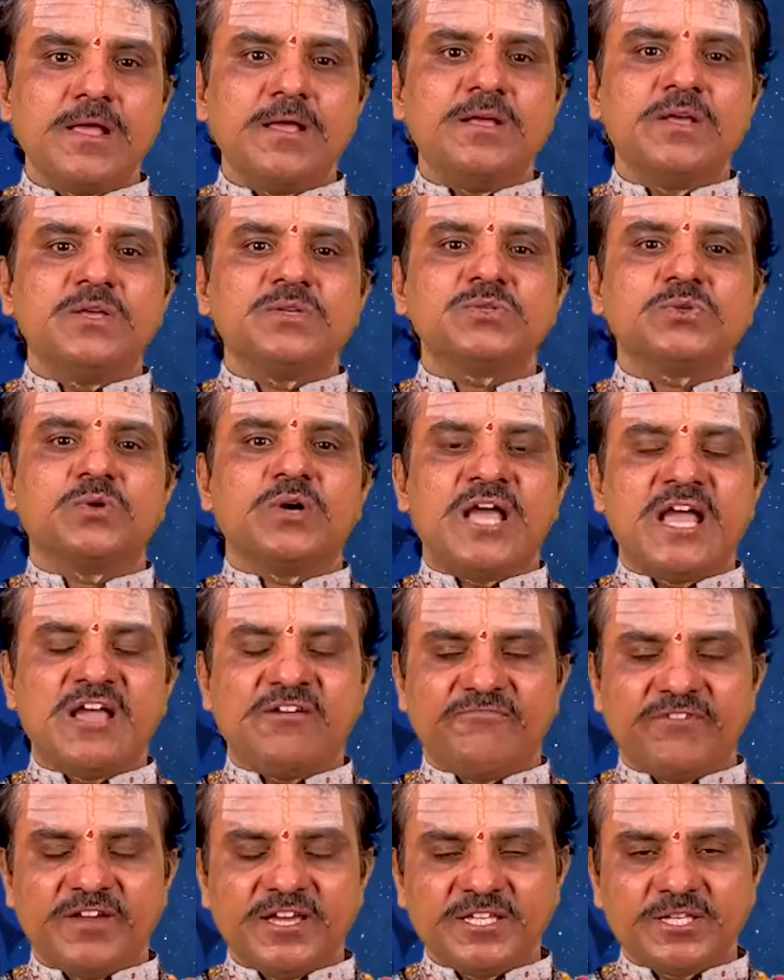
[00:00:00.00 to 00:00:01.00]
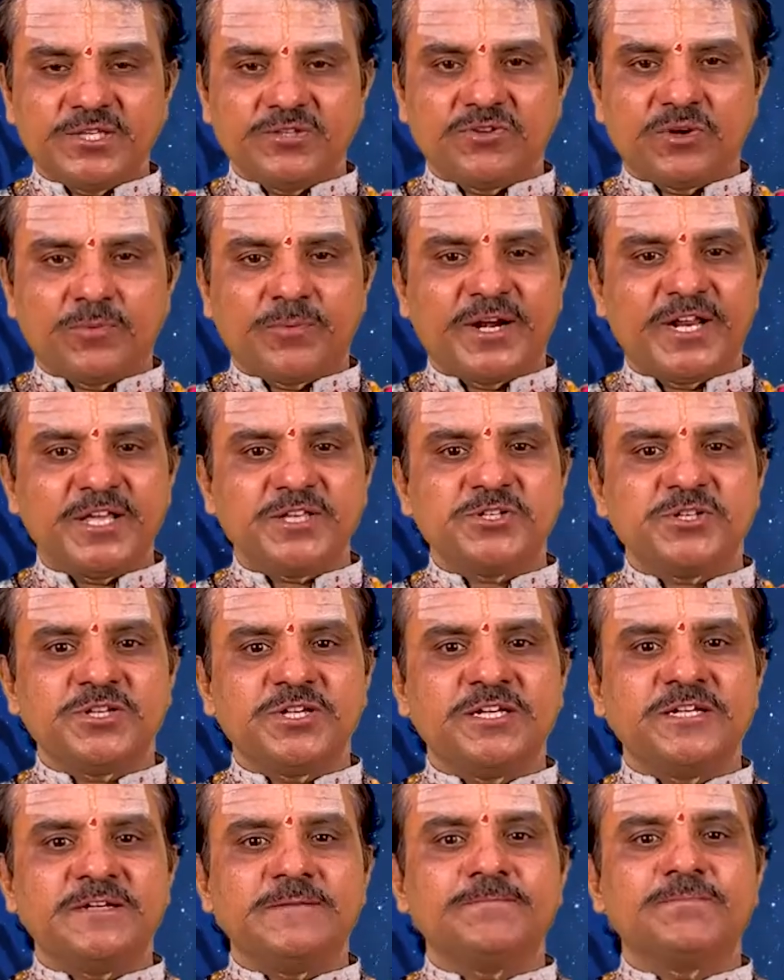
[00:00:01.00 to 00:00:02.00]
So have faith in your
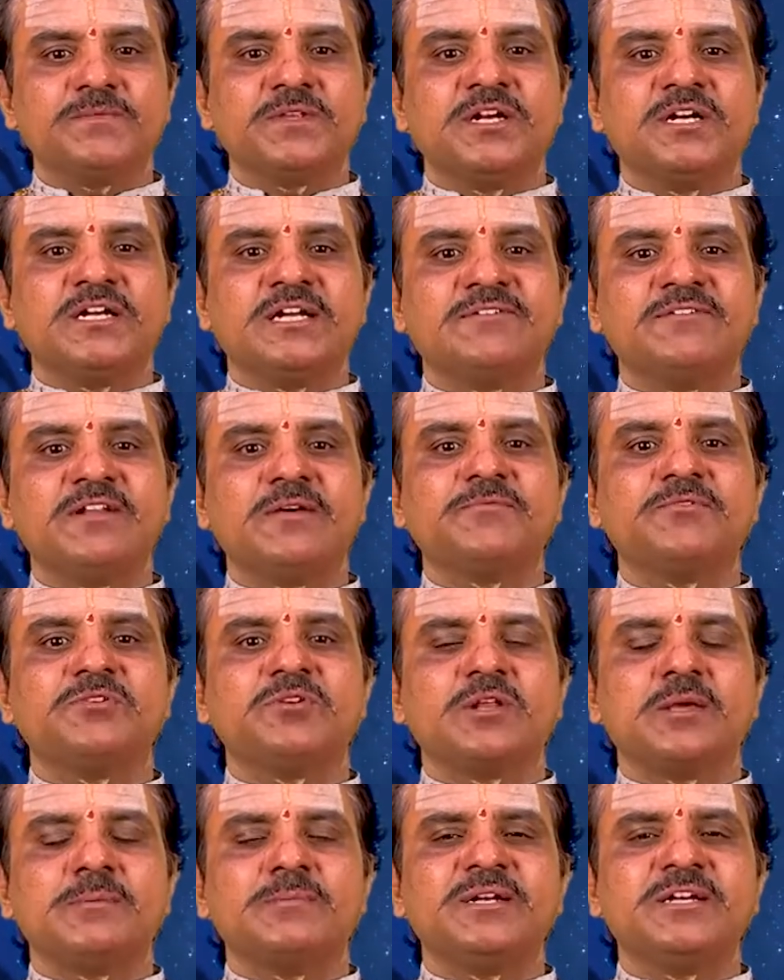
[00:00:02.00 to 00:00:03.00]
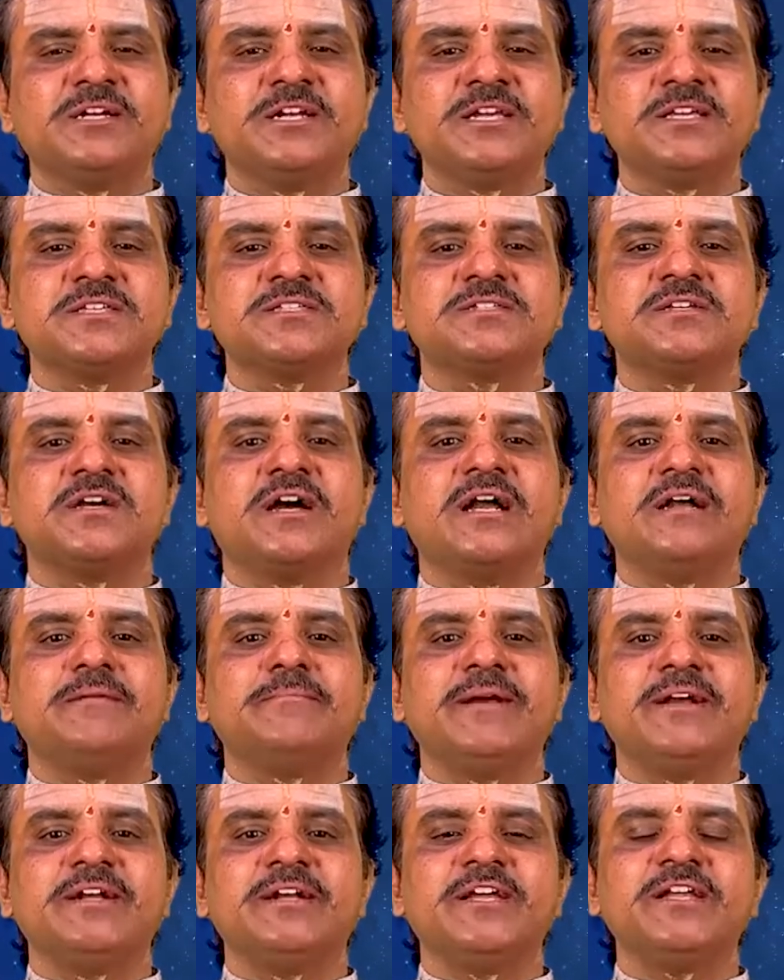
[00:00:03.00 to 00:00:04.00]
potential, develop your abilities, and
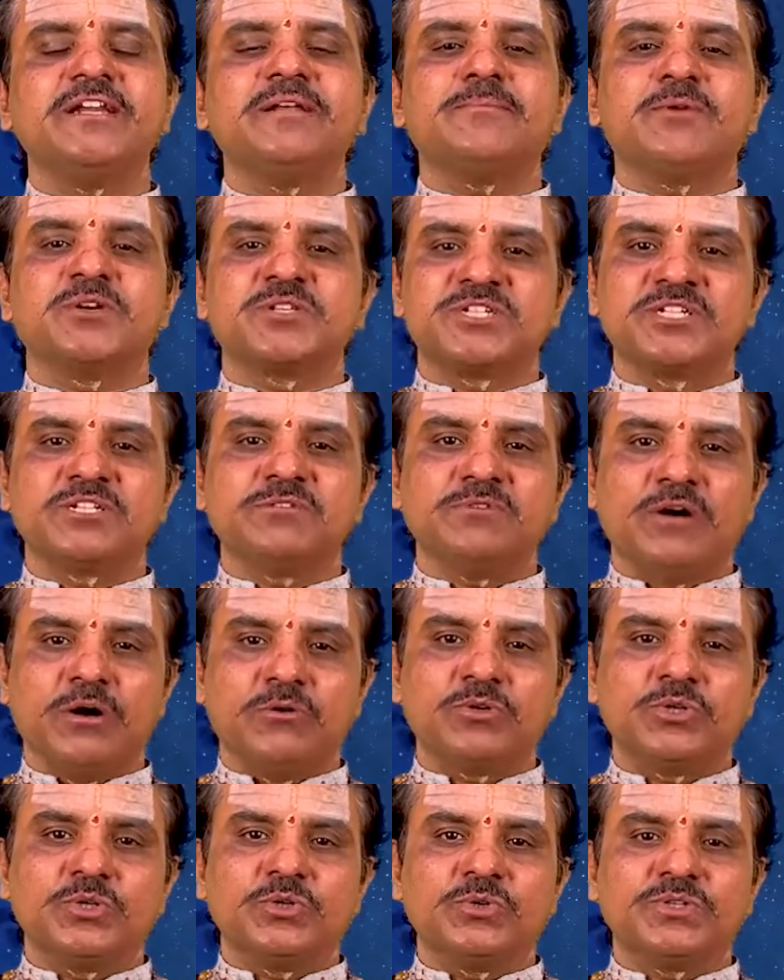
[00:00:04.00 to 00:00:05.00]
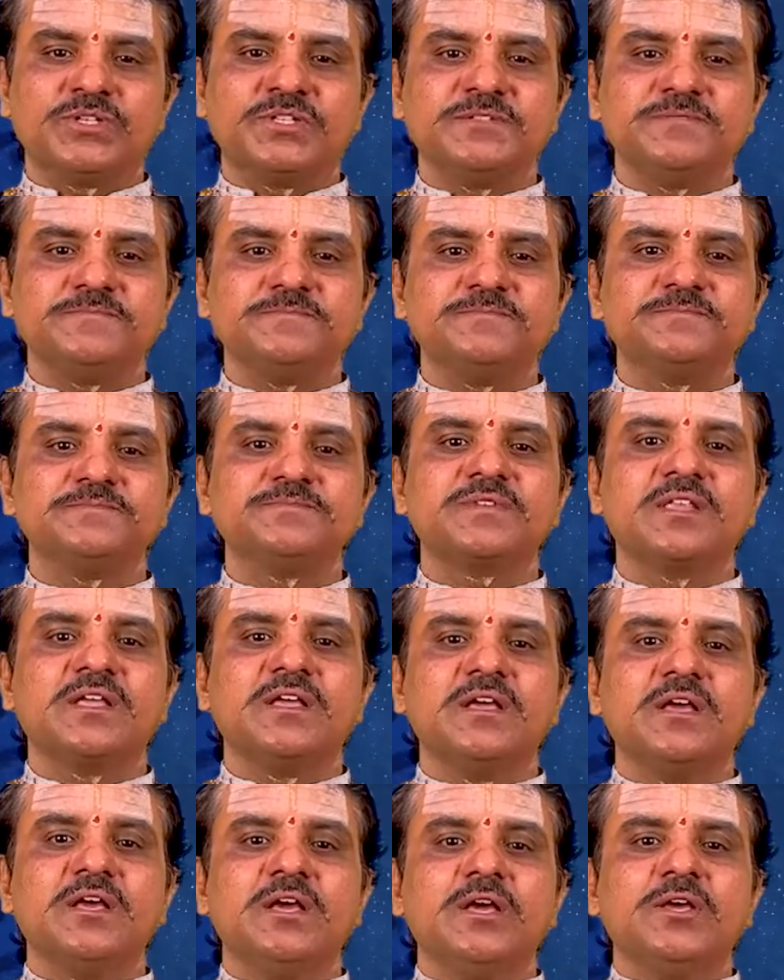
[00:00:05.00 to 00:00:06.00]
maintain a positive outlook.
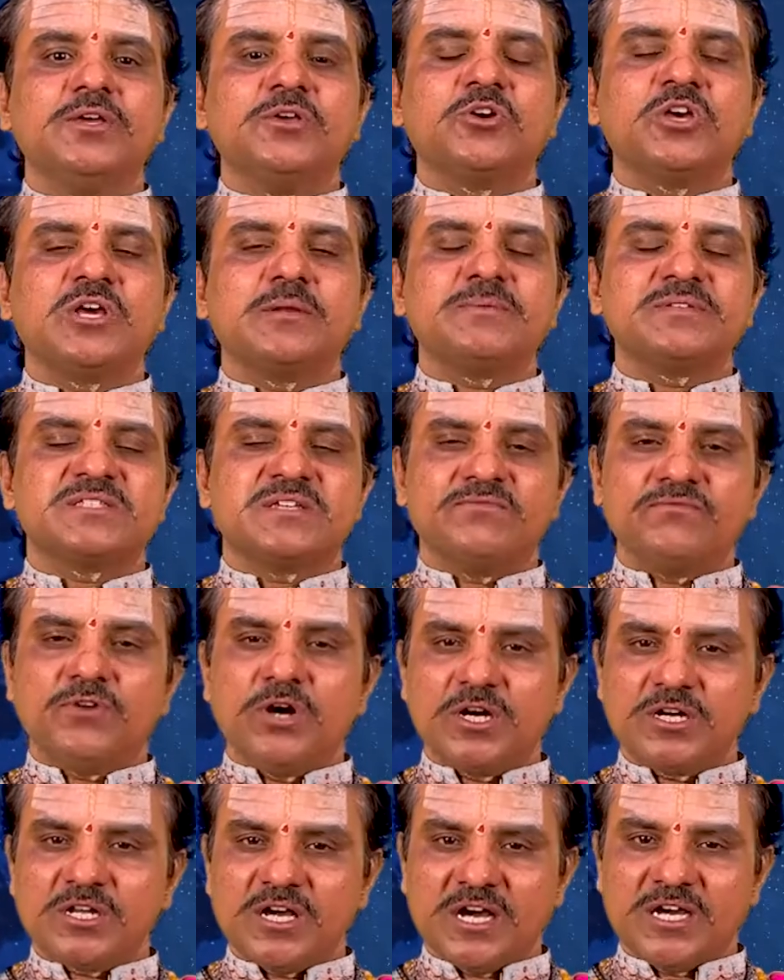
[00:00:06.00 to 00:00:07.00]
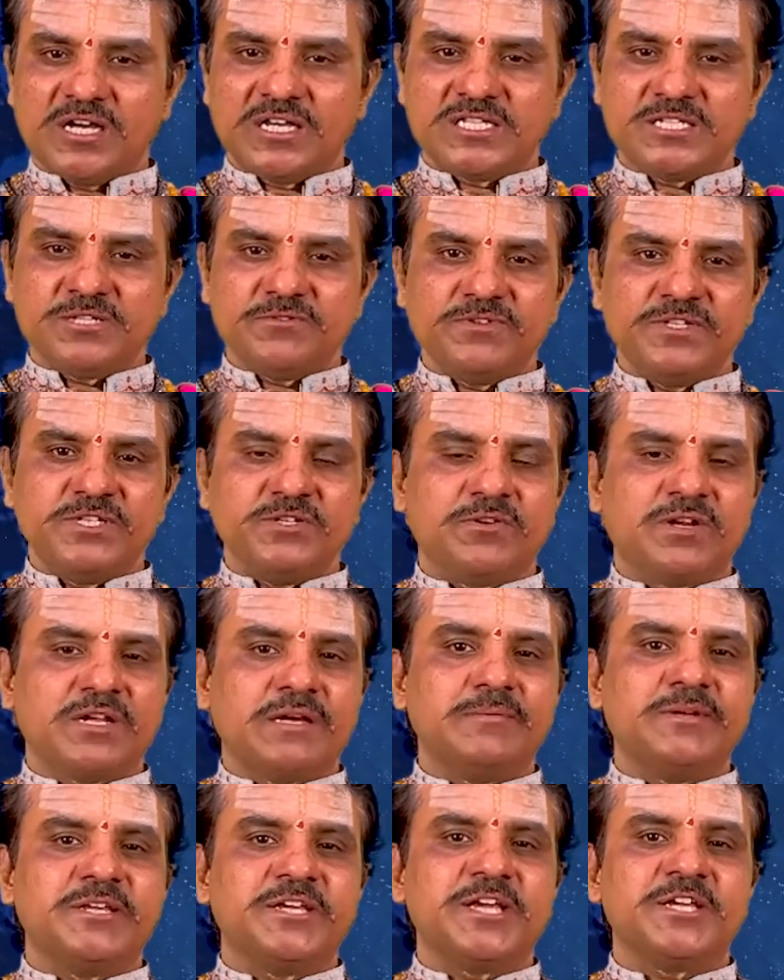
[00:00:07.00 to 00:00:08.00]
You can be somewhat aggressive in your
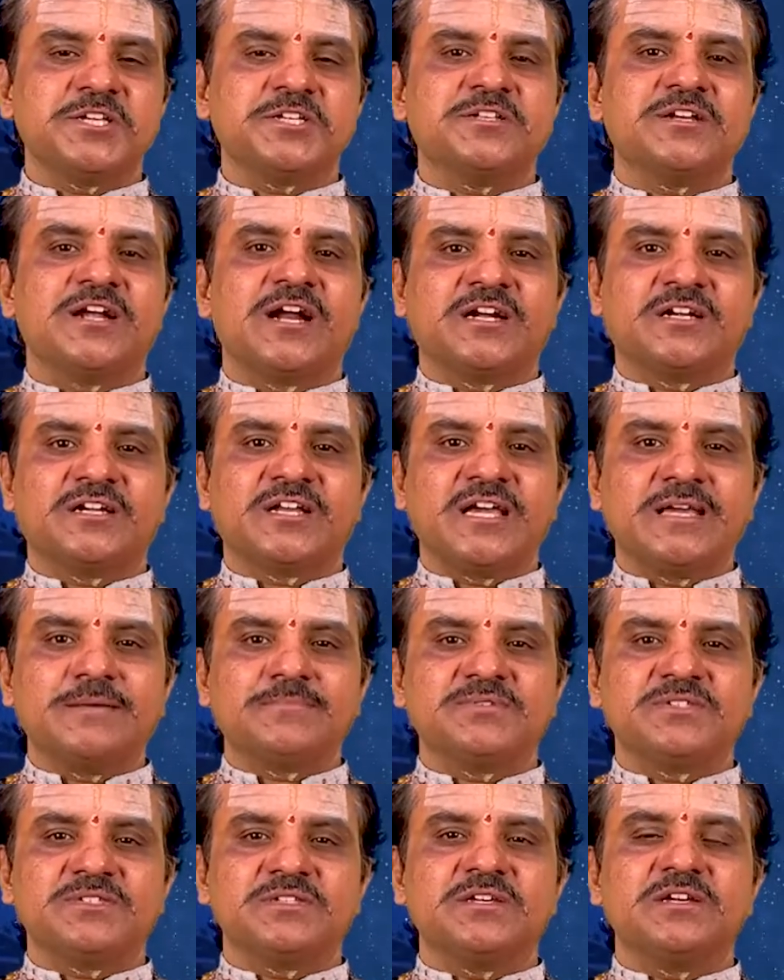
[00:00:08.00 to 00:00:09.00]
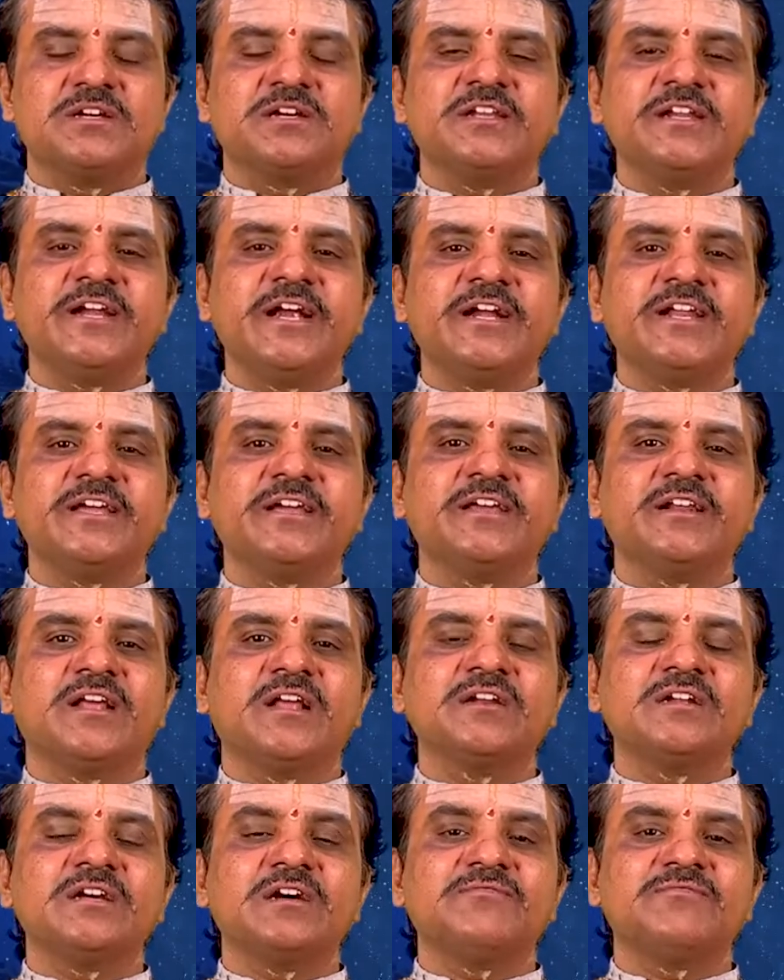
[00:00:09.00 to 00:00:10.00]
communication at times, creating an
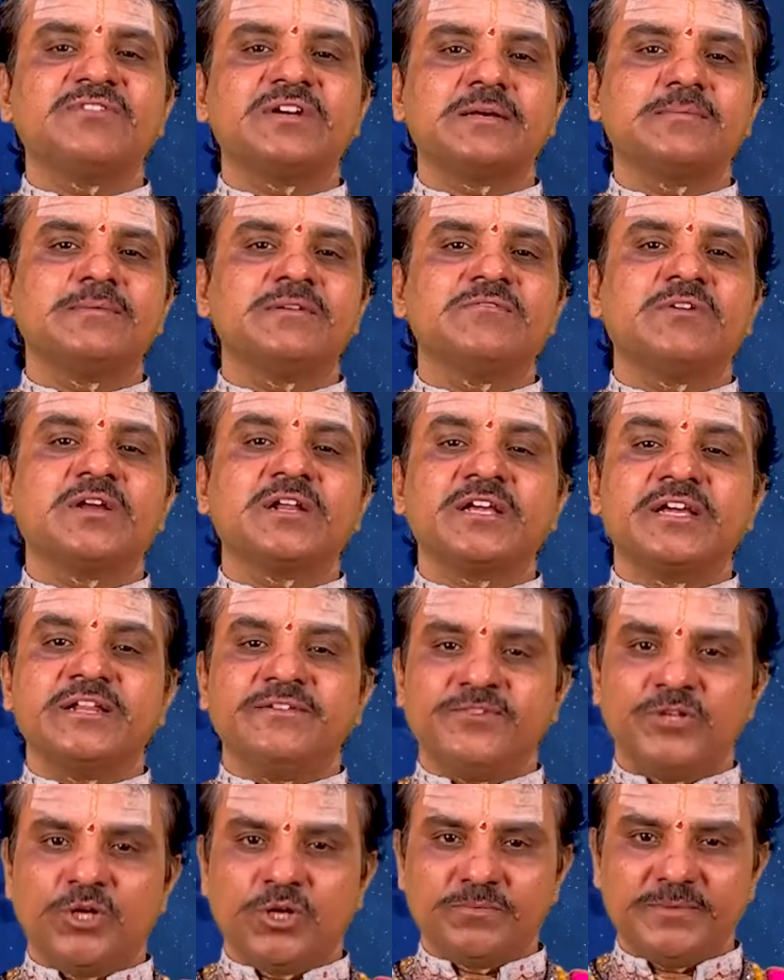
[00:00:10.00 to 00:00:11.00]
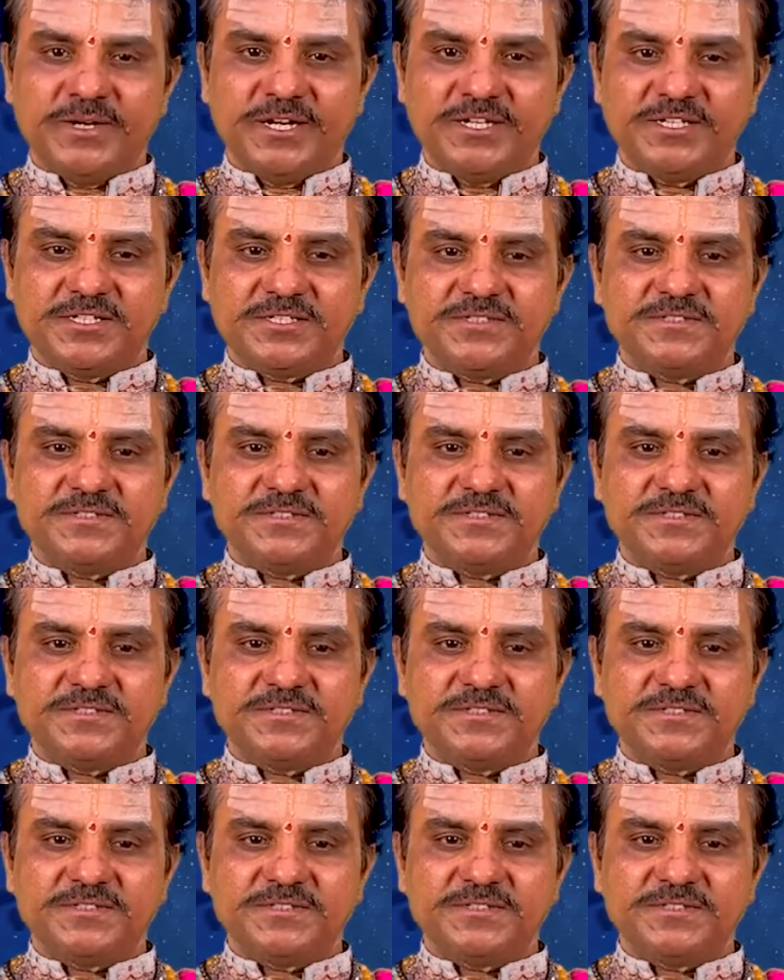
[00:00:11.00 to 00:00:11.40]
uncomfortable work environment.